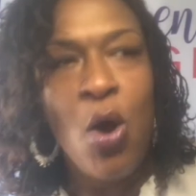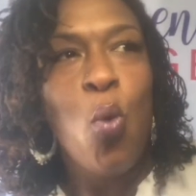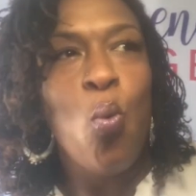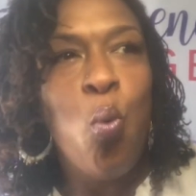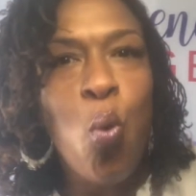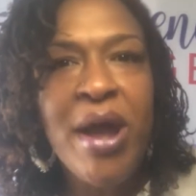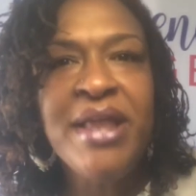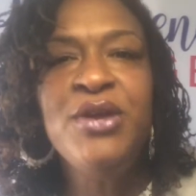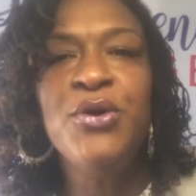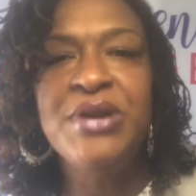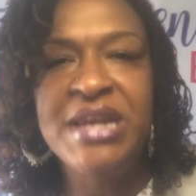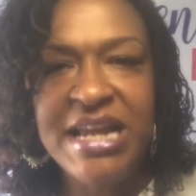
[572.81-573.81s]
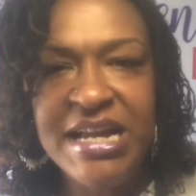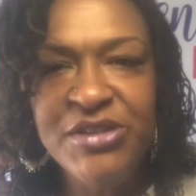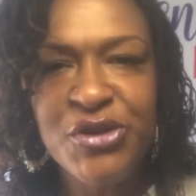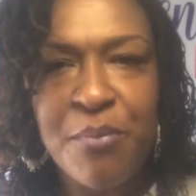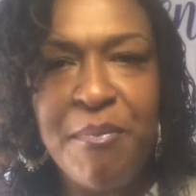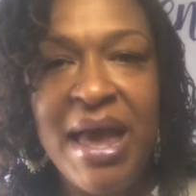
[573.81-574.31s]
When your
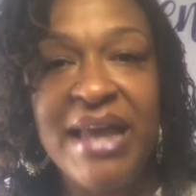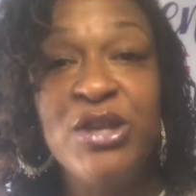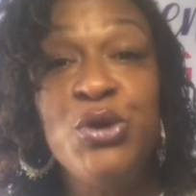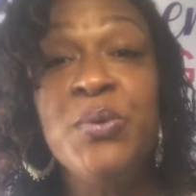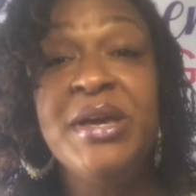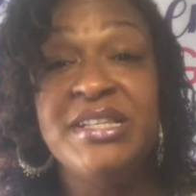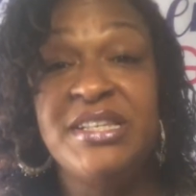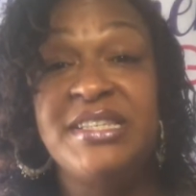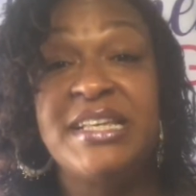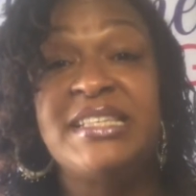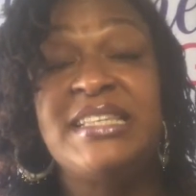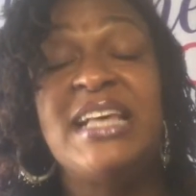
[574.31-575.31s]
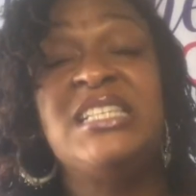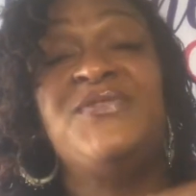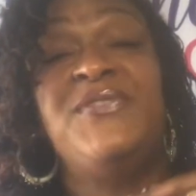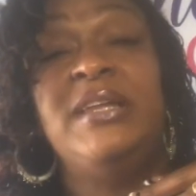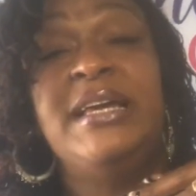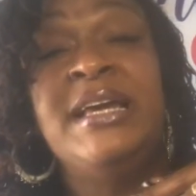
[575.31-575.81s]
needs are met, you get to
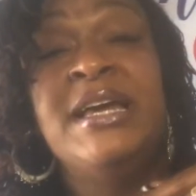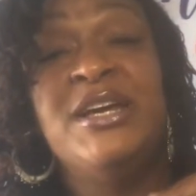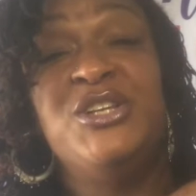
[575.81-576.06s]
successfully